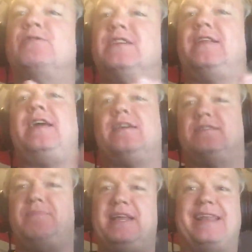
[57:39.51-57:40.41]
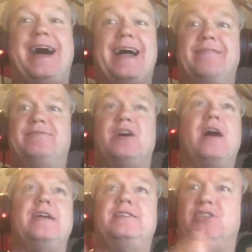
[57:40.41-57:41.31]
Here's a link to me live
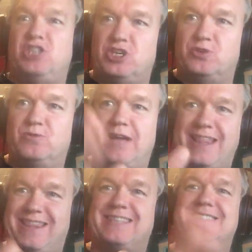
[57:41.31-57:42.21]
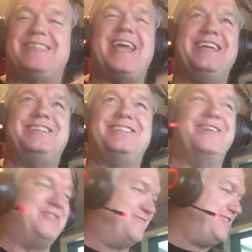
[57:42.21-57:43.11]
talking to you at this
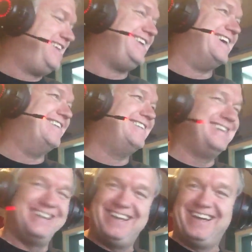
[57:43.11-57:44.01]
stage of the video.